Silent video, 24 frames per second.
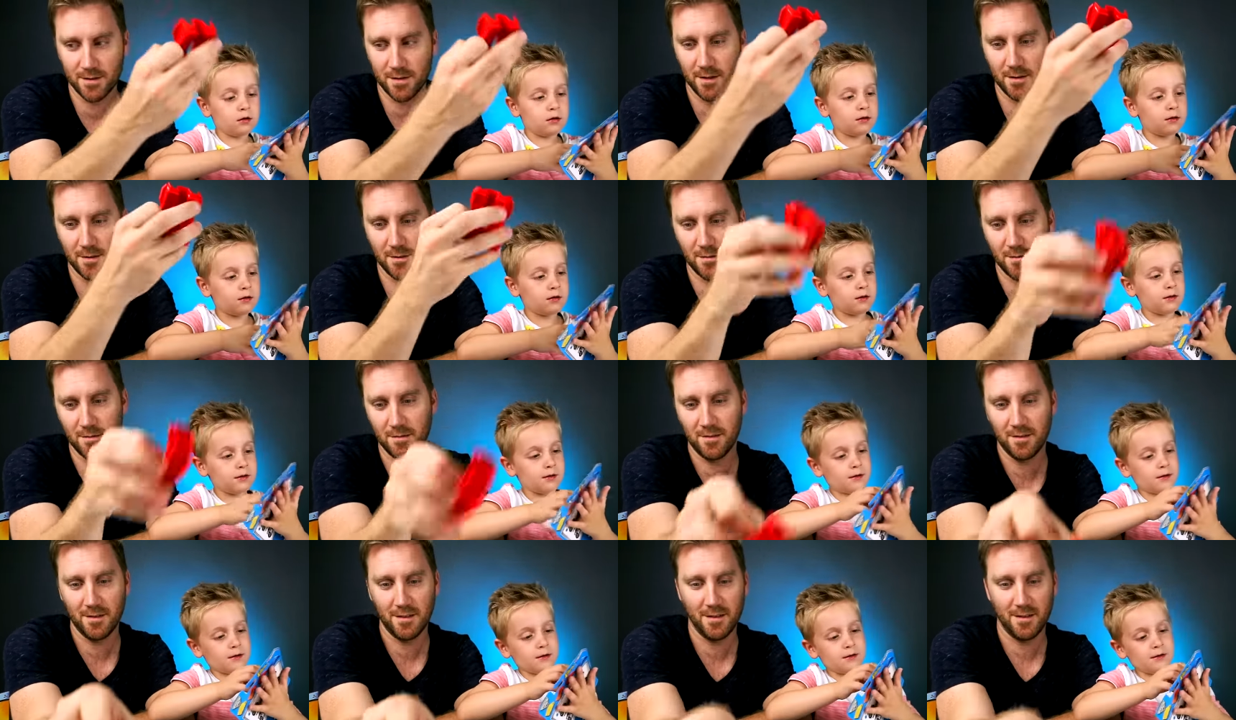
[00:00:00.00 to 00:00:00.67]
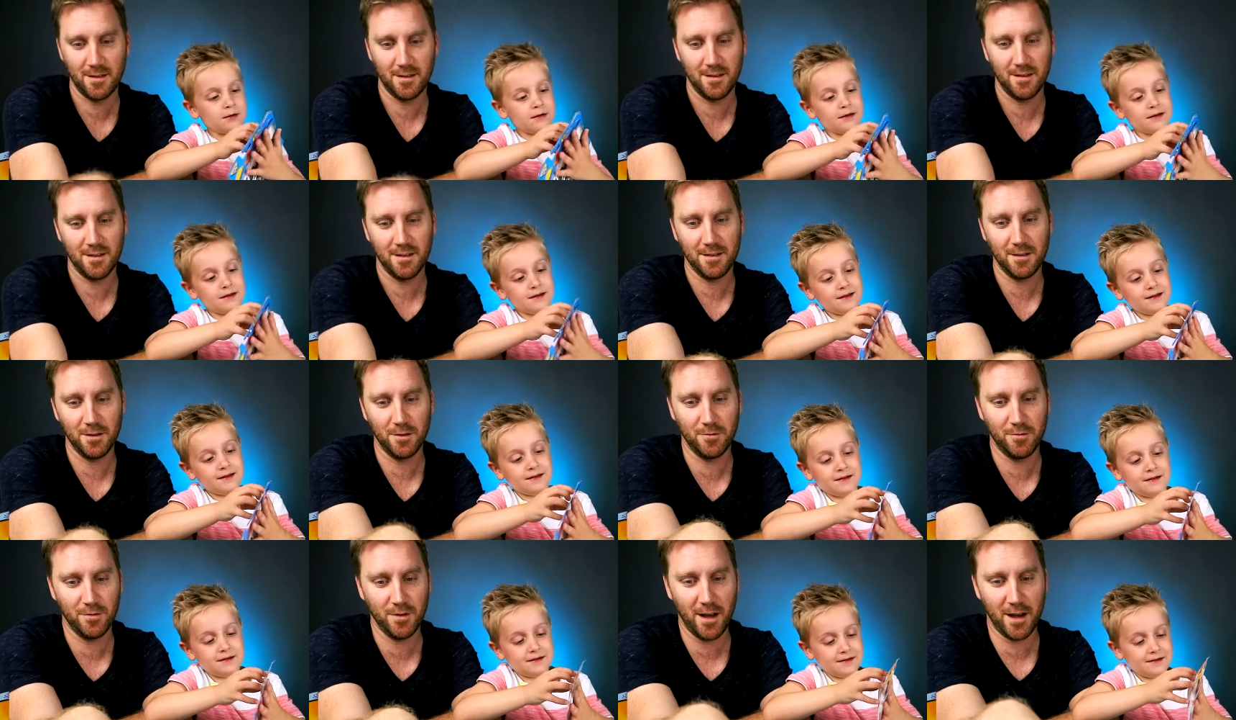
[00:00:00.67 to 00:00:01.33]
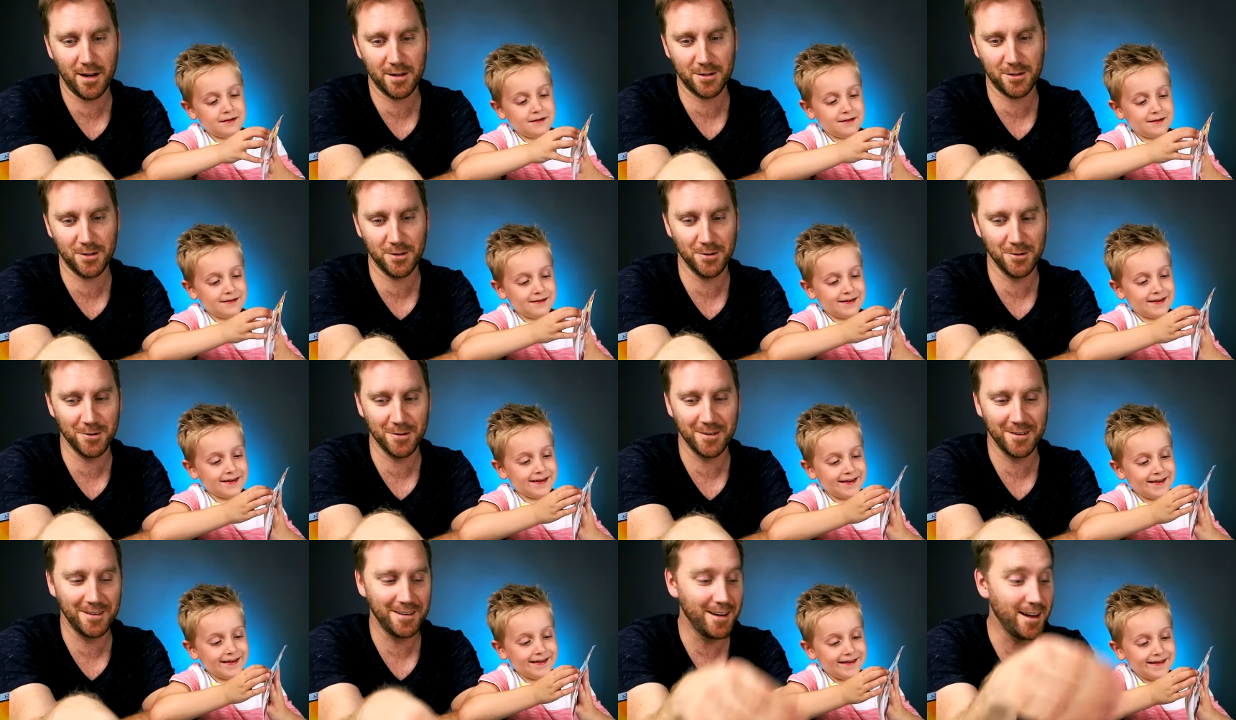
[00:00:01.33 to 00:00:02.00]
Speaker 1: send a little flash
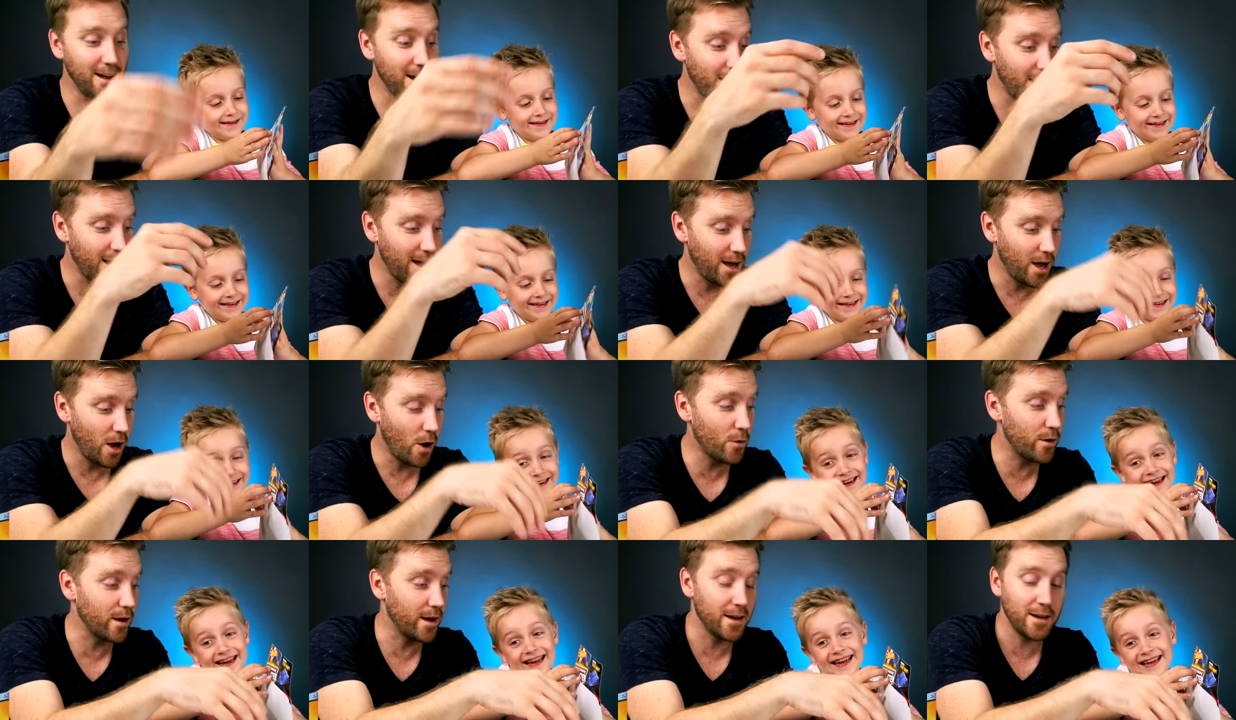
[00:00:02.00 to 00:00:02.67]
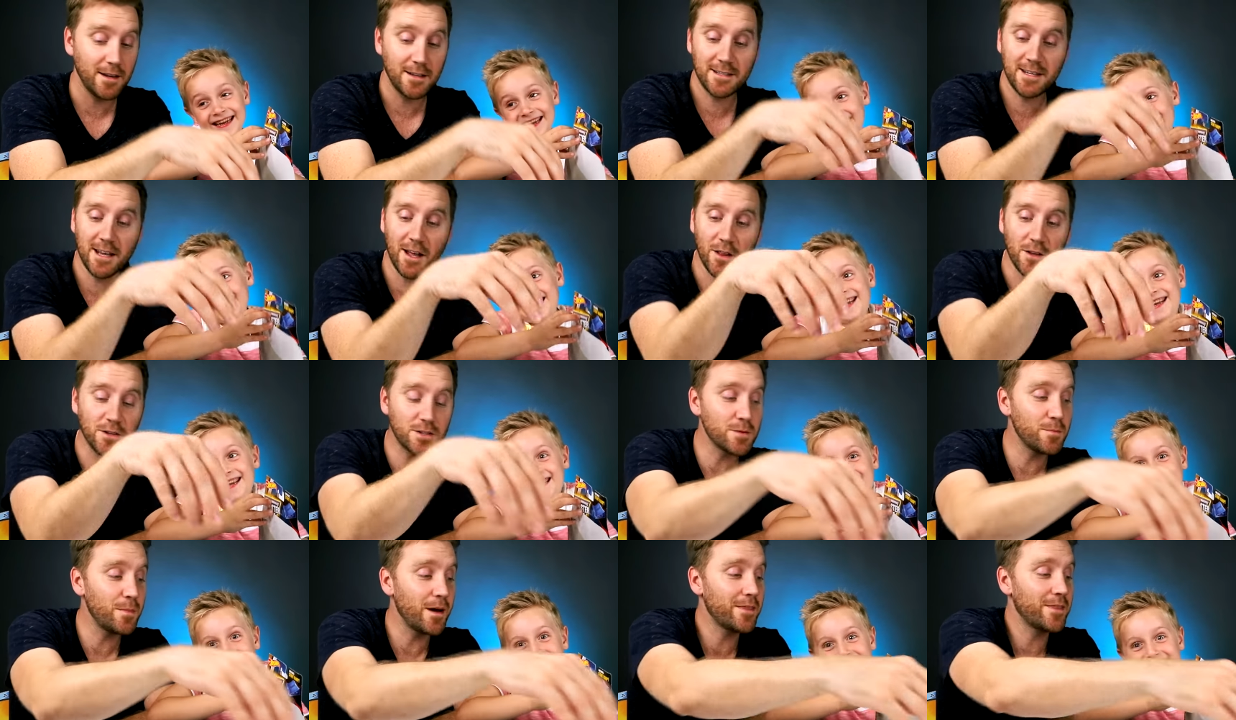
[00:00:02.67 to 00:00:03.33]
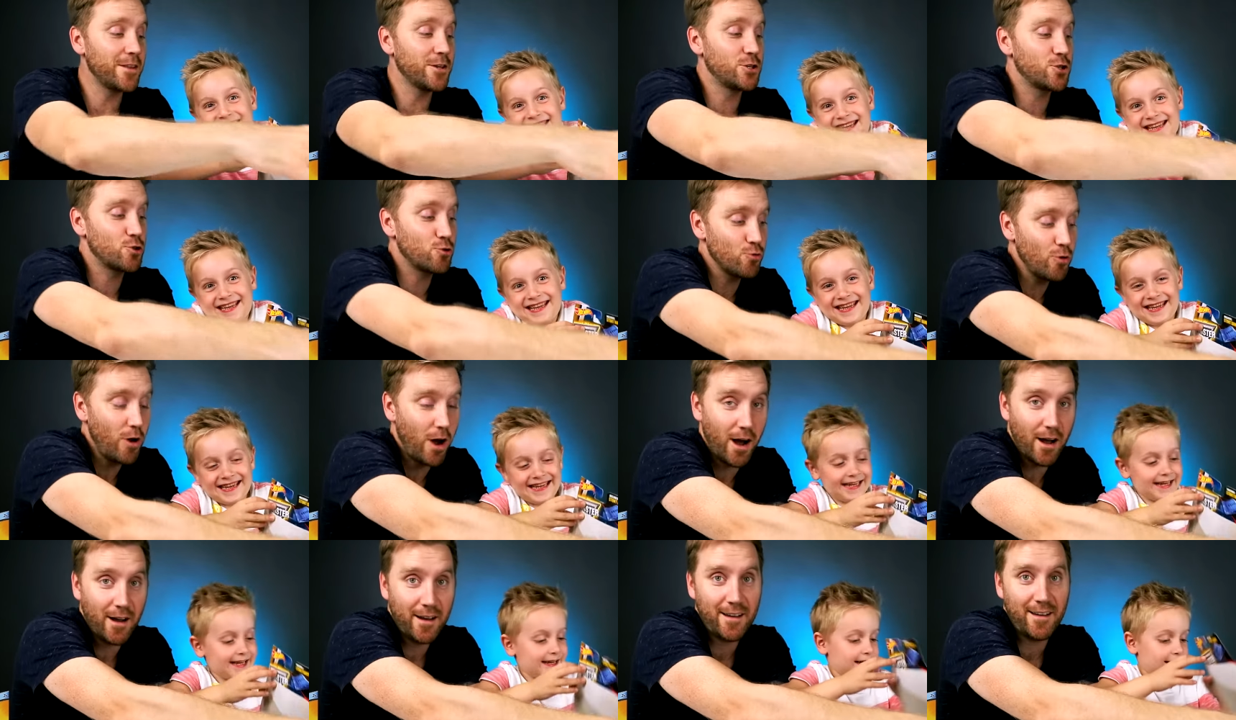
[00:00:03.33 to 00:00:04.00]
to. Okay, tell us about the
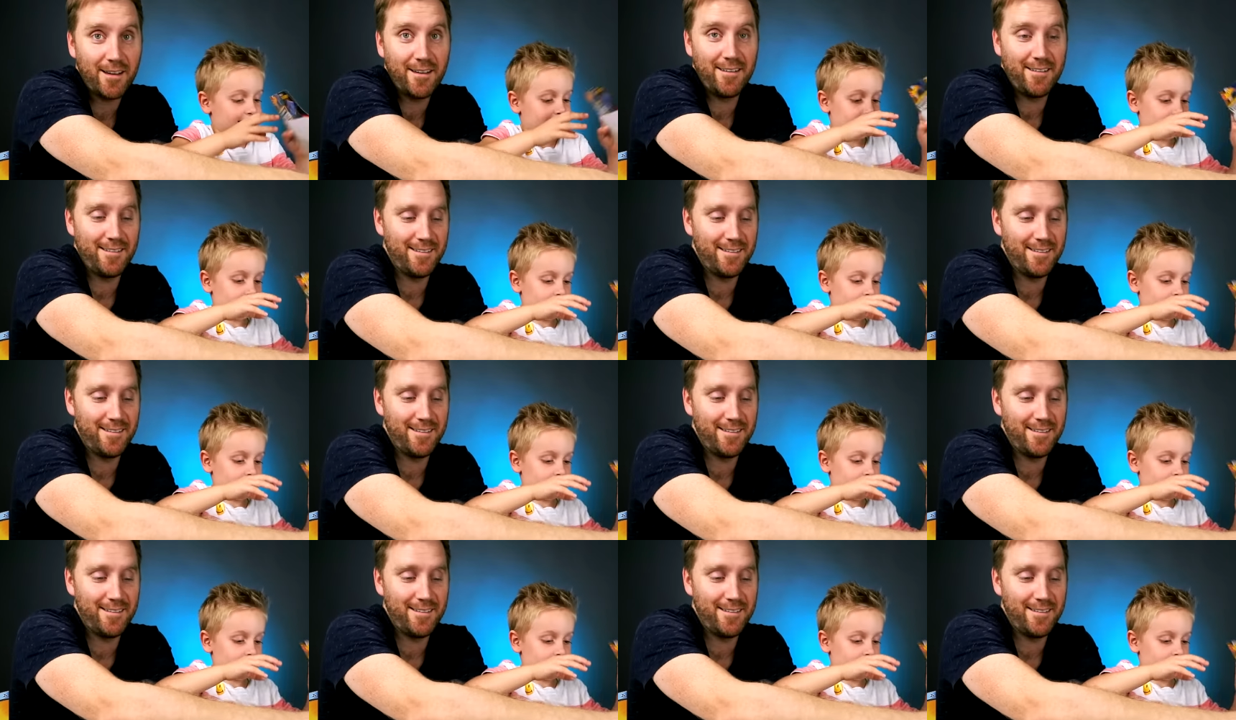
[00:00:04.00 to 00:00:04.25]
truck.